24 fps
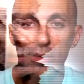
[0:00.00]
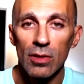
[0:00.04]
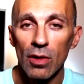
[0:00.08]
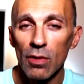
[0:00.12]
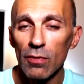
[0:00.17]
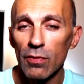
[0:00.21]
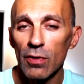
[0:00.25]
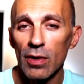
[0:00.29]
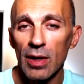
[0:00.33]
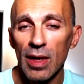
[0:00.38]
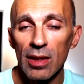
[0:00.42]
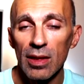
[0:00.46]
Don't
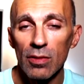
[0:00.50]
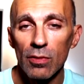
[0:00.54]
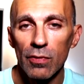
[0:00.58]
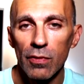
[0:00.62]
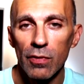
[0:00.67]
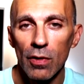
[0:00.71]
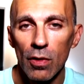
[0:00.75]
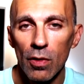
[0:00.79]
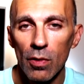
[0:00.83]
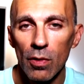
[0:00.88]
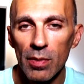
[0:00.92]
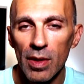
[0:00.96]
forget to
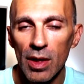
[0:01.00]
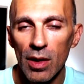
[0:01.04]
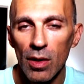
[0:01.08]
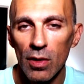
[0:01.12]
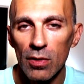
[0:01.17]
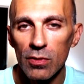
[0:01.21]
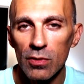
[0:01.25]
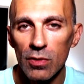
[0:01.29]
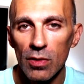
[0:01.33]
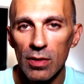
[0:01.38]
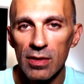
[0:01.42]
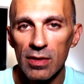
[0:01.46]
follow me
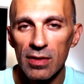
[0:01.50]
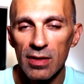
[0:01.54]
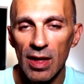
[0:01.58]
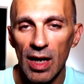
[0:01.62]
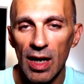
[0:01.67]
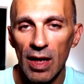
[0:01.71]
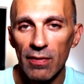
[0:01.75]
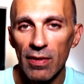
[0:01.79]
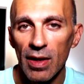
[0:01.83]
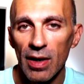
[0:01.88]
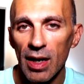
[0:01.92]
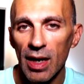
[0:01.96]
also in
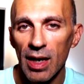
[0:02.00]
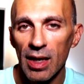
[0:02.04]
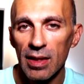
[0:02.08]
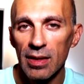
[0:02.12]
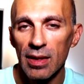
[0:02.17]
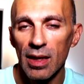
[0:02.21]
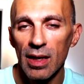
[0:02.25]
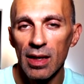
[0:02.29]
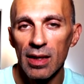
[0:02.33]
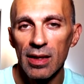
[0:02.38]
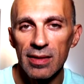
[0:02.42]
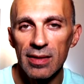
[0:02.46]
Strava and
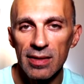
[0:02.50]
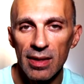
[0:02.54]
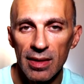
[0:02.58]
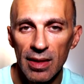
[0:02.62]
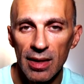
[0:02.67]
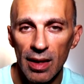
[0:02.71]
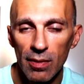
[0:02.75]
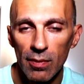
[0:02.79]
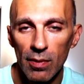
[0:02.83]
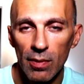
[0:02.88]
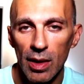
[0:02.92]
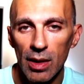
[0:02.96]
in
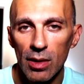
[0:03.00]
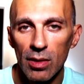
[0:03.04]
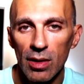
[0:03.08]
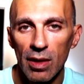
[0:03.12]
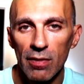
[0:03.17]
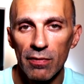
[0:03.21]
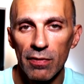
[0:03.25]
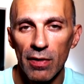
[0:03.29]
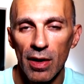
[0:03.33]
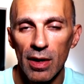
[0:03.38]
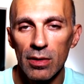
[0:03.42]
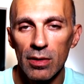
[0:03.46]
Instagram, where you
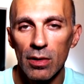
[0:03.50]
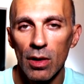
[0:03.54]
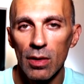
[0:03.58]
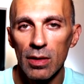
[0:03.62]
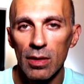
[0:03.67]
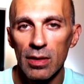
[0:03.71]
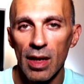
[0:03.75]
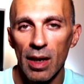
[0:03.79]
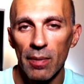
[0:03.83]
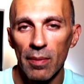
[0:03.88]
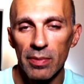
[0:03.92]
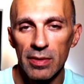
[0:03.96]
can find all
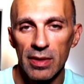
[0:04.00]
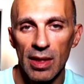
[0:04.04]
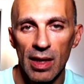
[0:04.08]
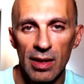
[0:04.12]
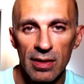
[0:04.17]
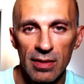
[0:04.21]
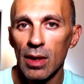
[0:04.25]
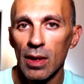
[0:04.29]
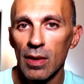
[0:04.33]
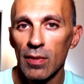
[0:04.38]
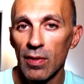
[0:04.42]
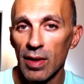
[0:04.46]
the
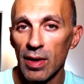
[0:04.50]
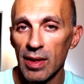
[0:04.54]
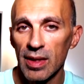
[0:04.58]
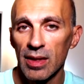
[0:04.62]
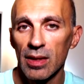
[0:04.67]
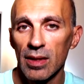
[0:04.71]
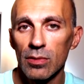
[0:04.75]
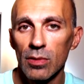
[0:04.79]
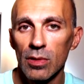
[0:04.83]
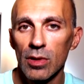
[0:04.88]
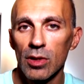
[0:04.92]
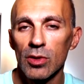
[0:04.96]
updates
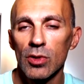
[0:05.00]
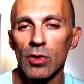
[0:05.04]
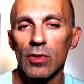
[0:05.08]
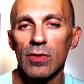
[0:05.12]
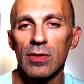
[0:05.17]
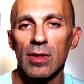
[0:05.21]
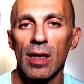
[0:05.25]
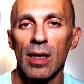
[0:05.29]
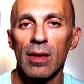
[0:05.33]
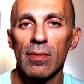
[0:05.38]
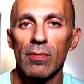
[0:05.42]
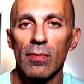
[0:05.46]
related to the shoes
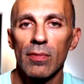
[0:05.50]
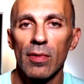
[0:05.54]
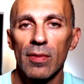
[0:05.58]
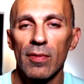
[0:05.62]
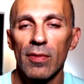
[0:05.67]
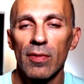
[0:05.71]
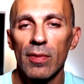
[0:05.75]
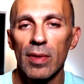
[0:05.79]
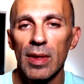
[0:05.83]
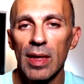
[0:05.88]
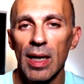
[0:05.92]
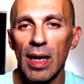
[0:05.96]
that I'm
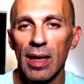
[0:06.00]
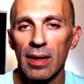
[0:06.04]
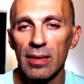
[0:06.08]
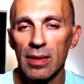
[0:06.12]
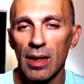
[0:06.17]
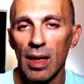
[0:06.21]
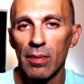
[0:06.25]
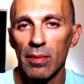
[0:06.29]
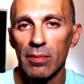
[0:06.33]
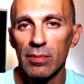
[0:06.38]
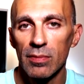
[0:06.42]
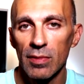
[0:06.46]
reviewing and
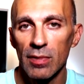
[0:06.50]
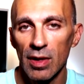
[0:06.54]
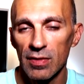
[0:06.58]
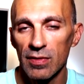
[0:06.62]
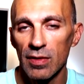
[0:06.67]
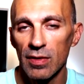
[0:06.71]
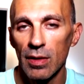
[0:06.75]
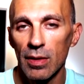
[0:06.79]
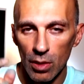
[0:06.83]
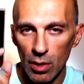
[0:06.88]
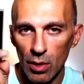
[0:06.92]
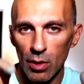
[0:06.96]
I'm
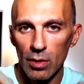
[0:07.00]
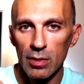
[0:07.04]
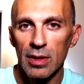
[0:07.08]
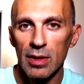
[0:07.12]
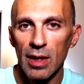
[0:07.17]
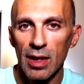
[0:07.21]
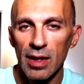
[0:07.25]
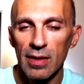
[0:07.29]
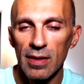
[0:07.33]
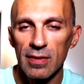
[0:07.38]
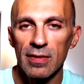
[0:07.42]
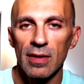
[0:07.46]
testing. All the
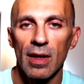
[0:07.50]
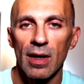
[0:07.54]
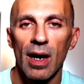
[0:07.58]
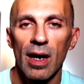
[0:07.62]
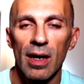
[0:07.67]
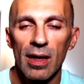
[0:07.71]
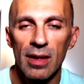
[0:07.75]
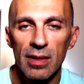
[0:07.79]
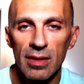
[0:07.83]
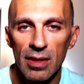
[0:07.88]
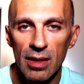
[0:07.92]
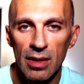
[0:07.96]
links
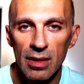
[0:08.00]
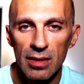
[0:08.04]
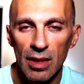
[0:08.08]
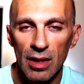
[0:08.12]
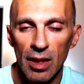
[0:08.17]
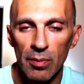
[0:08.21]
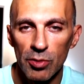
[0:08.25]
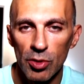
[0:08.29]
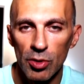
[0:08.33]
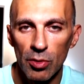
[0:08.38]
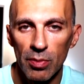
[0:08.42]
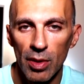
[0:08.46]
are in the
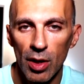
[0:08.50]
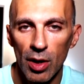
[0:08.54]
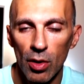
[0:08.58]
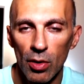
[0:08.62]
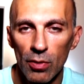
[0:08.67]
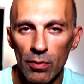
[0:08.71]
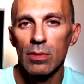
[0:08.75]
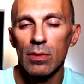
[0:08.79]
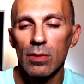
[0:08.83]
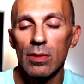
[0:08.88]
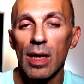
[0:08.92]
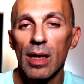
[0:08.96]
description below.
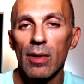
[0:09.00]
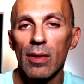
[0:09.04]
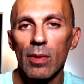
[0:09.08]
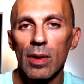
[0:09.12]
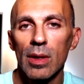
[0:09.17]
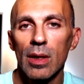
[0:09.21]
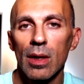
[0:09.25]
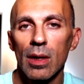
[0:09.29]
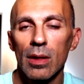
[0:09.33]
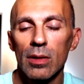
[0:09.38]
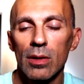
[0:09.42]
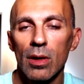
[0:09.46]
Today we're
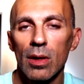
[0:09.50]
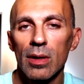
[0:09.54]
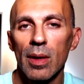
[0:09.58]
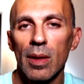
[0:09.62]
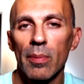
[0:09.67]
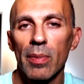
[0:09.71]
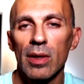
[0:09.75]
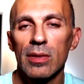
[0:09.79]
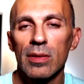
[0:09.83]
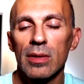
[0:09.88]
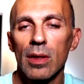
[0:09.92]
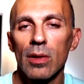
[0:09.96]
gonna talk
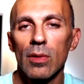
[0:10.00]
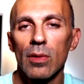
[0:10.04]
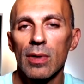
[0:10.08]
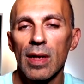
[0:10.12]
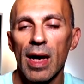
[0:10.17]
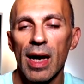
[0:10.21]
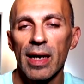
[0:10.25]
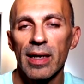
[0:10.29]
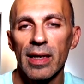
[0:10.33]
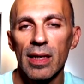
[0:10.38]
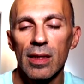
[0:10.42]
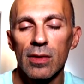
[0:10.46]
about the new
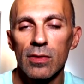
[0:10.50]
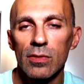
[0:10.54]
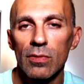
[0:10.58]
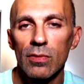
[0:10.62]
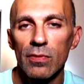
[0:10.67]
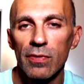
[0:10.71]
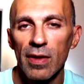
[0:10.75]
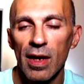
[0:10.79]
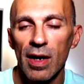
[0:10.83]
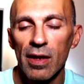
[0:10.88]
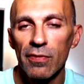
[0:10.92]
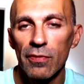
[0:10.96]
Nike Zoom
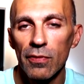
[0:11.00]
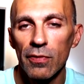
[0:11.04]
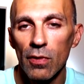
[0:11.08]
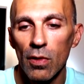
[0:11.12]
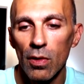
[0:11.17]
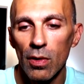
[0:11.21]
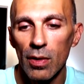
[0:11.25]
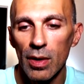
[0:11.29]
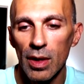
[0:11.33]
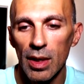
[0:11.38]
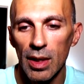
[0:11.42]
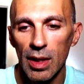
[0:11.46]
5
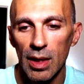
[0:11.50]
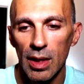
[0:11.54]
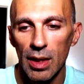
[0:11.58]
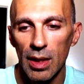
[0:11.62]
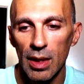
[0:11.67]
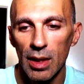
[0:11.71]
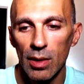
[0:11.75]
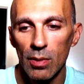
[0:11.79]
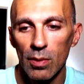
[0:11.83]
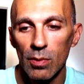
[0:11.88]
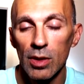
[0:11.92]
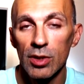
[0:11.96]

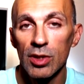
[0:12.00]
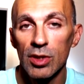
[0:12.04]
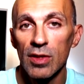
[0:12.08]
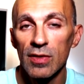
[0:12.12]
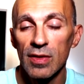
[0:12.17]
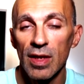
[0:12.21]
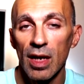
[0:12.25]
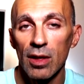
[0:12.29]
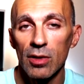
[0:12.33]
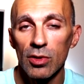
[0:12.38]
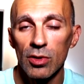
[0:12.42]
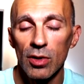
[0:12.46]
4, which is
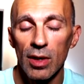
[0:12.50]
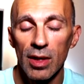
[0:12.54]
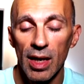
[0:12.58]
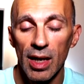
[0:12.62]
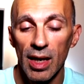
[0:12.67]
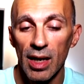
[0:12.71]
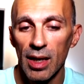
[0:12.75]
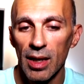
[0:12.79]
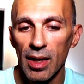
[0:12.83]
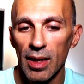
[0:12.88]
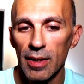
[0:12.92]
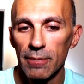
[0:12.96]
actually
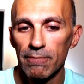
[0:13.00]
a